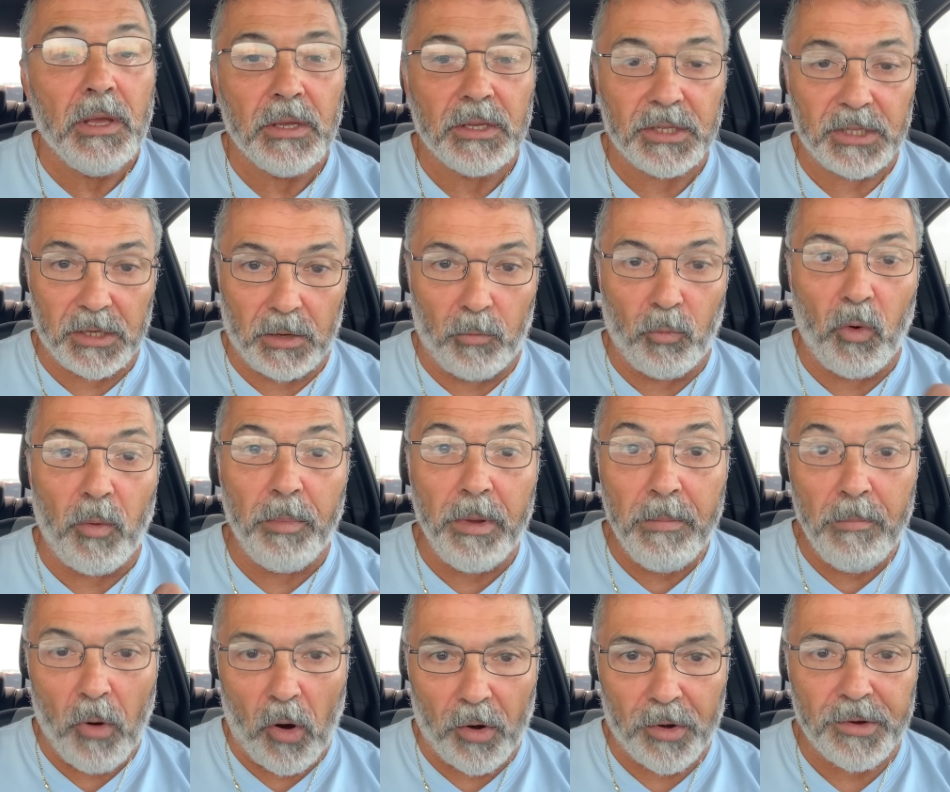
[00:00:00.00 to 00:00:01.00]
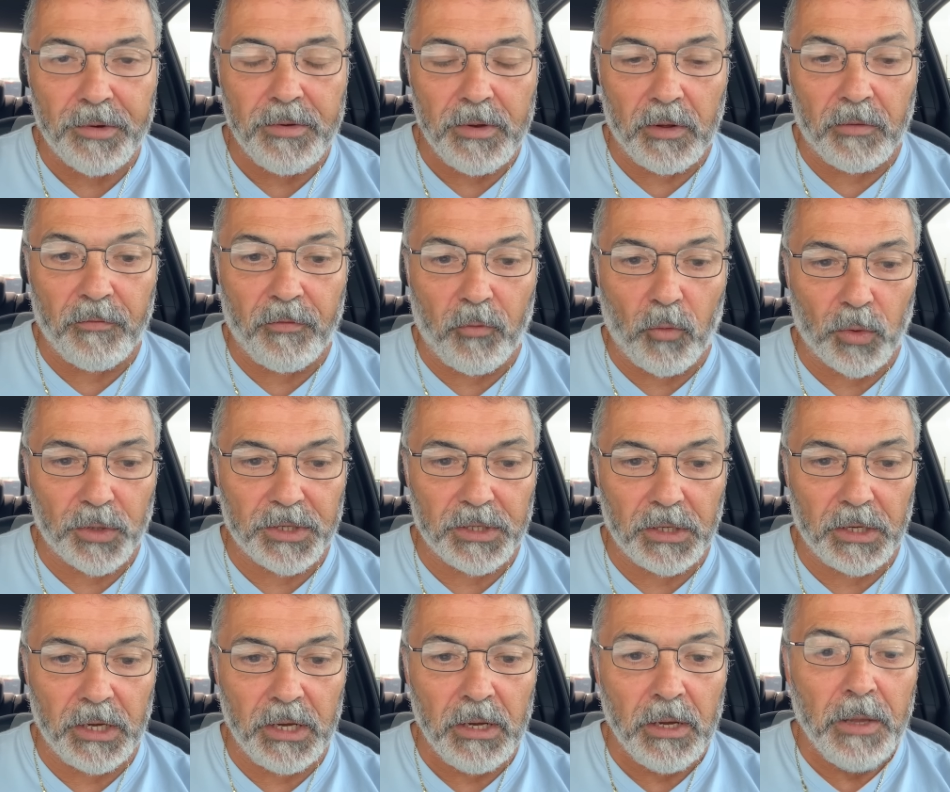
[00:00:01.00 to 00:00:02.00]
Some will be martyred,
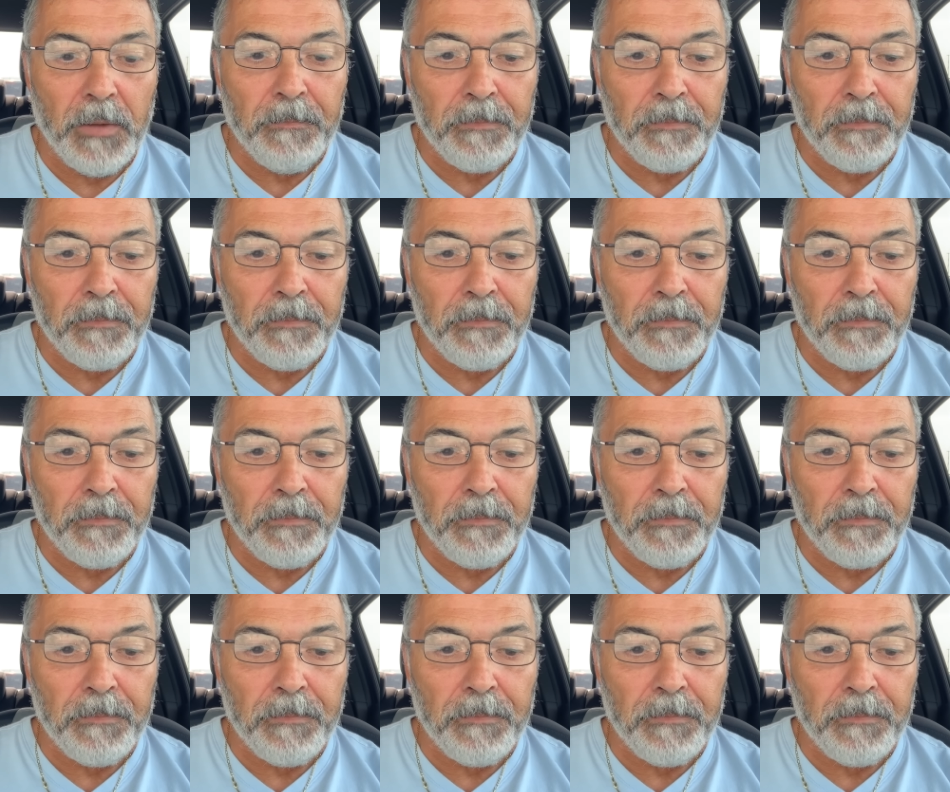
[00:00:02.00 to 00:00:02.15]
unfortunately,